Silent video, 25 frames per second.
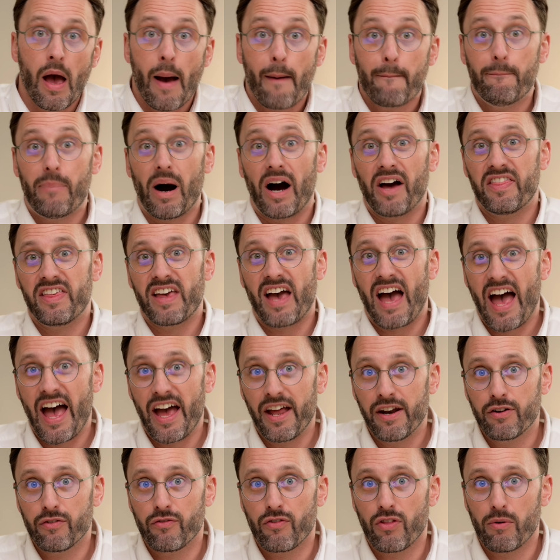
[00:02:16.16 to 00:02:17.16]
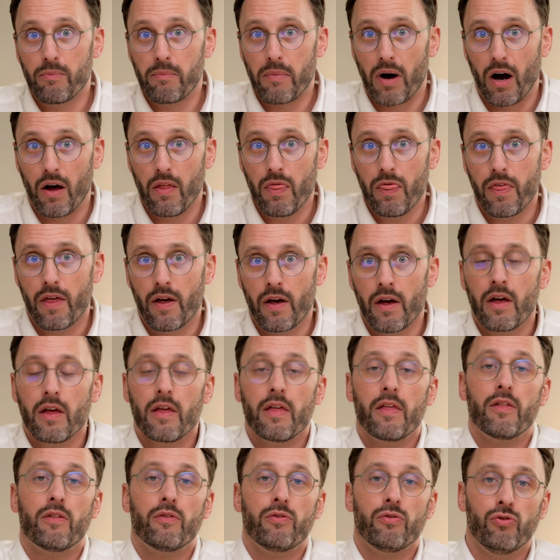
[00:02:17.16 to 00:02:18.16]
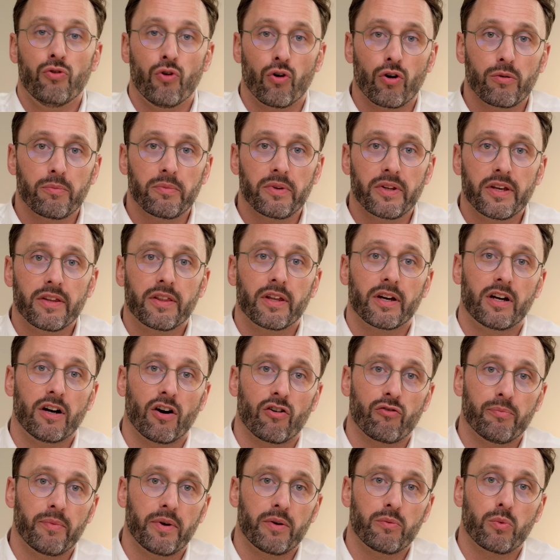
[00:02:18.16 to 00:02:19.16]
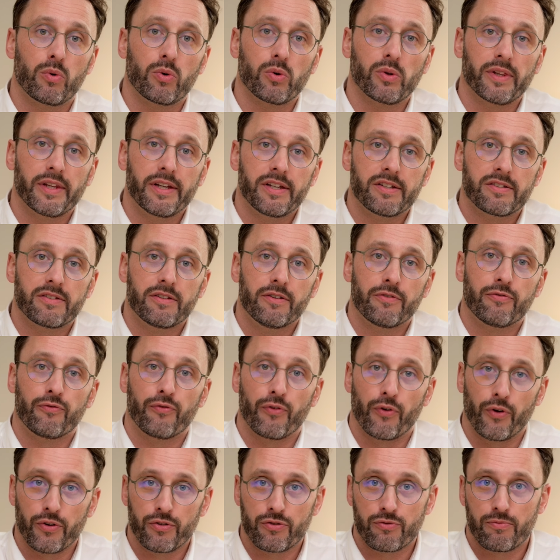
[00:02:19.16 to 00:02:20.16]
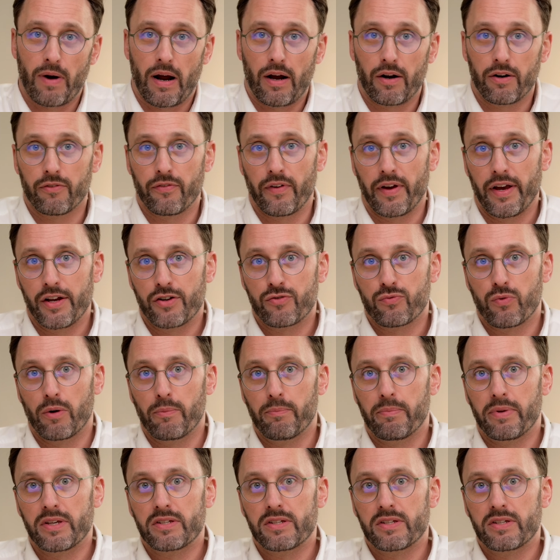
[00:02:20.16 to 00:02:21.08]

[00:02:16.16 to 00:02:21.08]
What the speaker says: By the end of the month, normally the government will release the first round of H1B